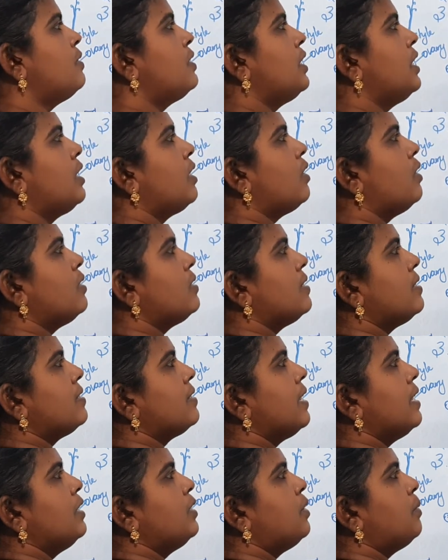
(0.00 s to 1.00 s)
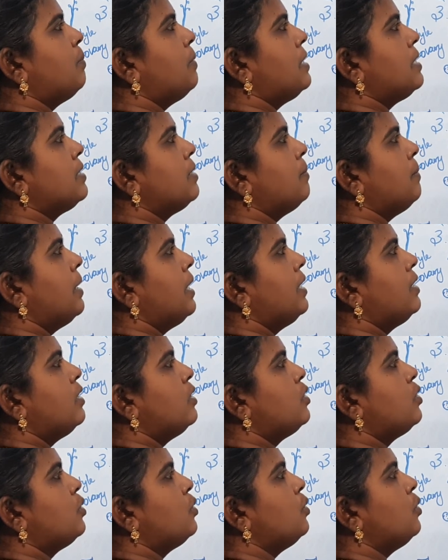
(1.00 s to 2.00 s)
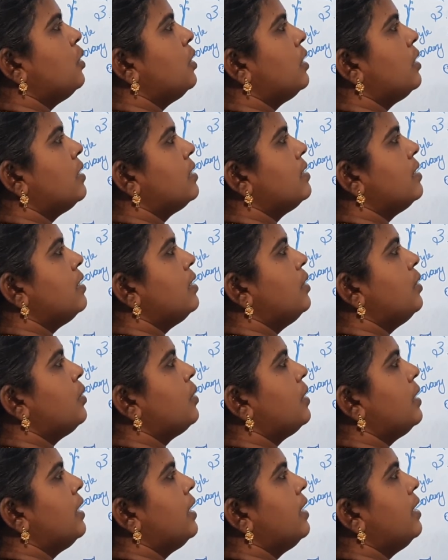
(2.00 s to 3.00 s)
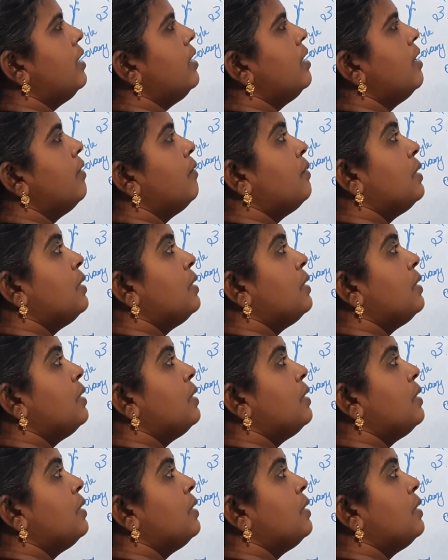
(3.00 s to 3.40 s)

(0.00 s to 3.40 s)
which encloses cytoplasm and two larger nuclei.